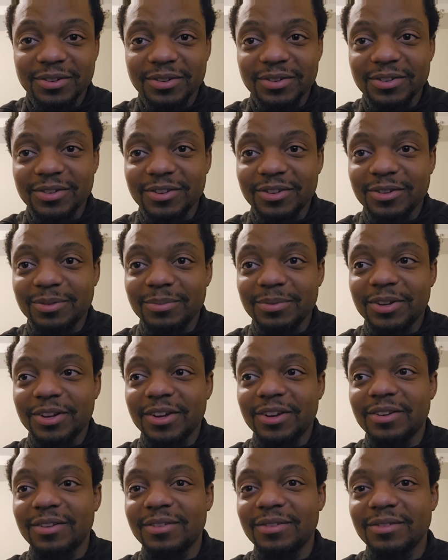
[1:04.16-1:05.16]
non-stop
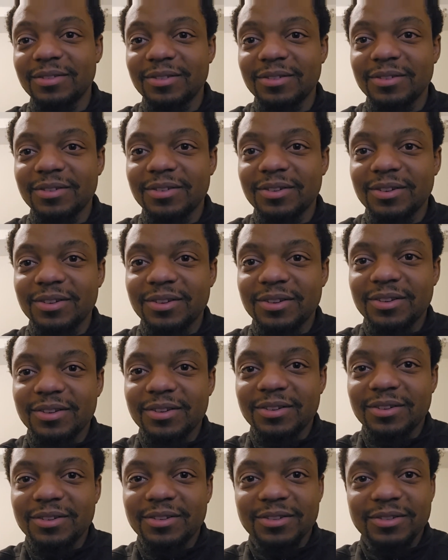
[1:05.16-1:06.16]
day.
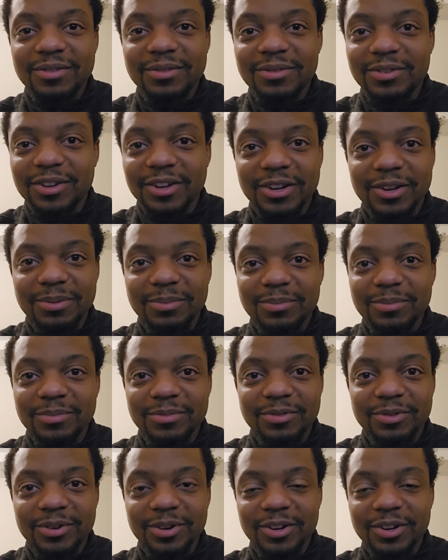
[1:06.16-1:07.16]
No time
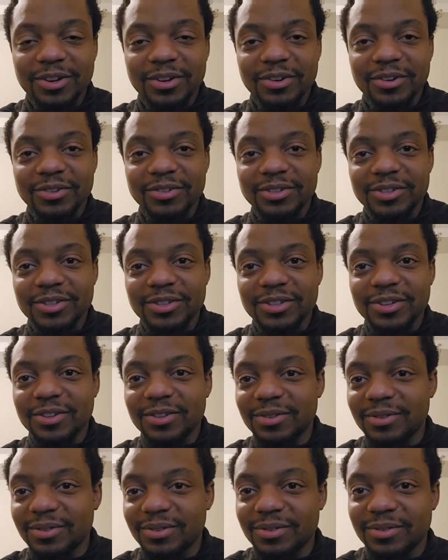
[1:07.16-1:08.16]
for any urges. Though,
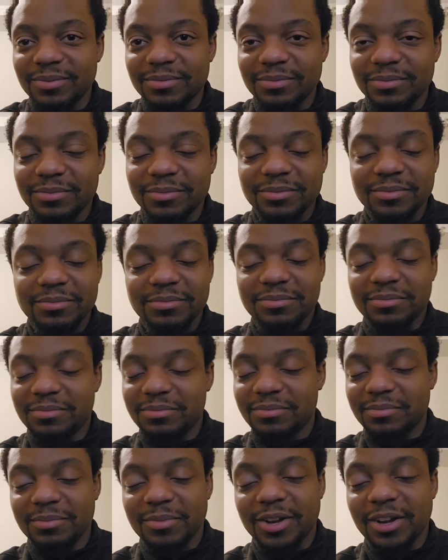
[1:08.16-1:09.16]

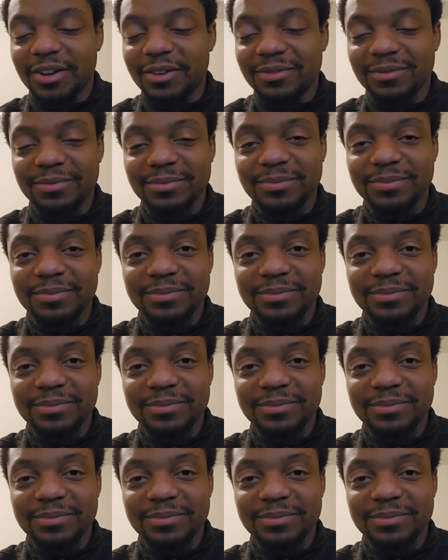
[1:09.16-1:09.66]
man,